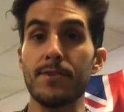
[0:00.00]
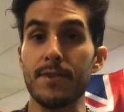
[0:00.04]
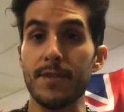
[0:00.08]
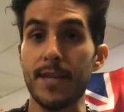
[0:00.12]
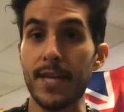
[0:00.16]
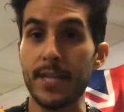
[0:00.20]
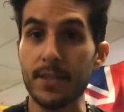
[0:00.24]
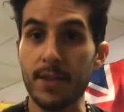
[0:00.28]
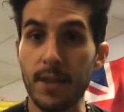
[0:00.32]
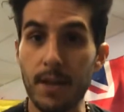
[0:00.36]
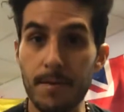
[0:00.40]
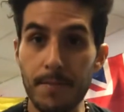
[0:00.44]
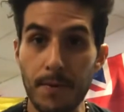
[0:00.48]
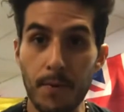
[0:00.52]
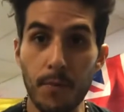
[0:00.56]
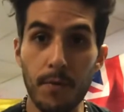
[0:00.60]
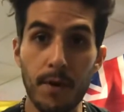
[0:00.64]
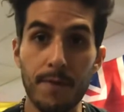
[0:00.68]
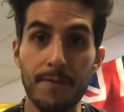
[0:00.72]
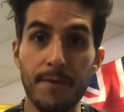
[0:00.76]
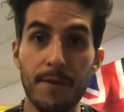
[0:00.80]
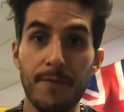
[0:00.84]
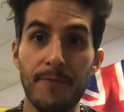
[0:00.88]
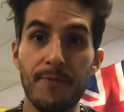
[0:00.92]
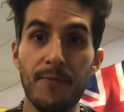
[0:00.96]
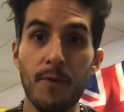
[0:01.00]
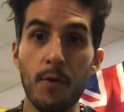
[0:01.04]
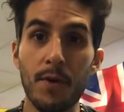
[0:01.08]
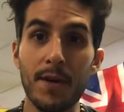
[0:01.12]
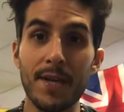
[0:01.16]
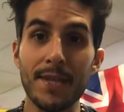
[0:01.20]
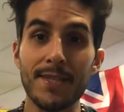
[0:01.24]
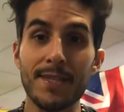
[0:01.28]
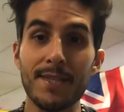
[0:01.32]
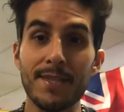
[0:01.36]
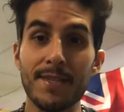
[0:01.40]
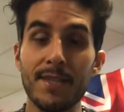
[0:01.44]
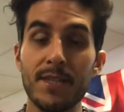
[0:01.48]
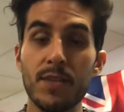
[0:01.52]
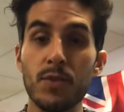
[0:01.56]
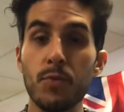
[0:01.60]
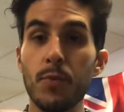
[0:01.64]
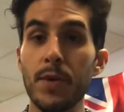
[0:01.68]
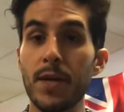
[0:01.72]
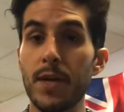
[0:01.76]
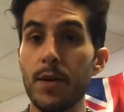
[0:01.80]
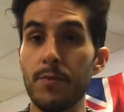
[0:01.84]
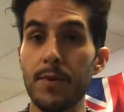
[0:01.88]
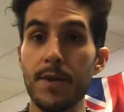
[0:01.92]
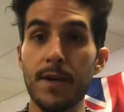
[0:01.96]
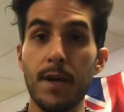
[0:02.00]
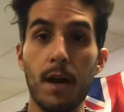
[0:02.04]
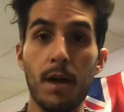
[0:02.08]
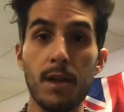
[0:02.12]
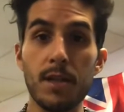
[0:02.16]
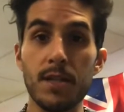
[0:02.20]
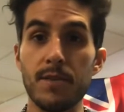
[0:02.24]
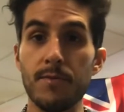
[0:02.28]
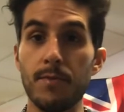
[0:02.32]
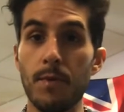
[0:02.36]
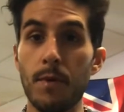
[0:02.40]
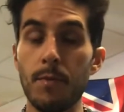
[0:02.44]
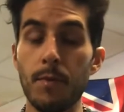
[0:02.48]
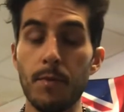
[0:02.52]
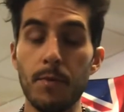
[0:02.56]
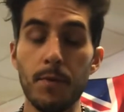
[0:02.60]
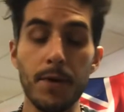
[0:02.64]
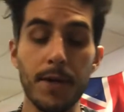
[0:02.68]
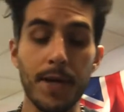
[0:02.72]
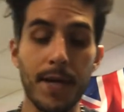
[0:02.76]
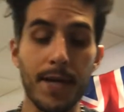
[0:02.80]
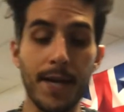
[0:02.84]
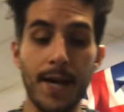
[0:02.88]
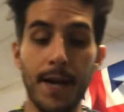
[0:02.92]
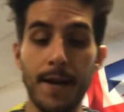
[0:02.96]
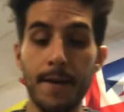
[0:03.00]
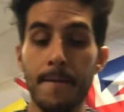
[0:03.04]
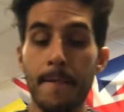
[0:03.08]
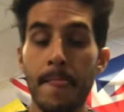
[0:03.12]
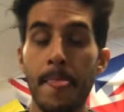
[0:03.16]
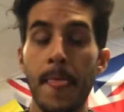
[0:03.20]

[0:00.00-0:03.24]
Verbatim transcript: And that's going to be one of our focuses this week, regardless of what we're working on.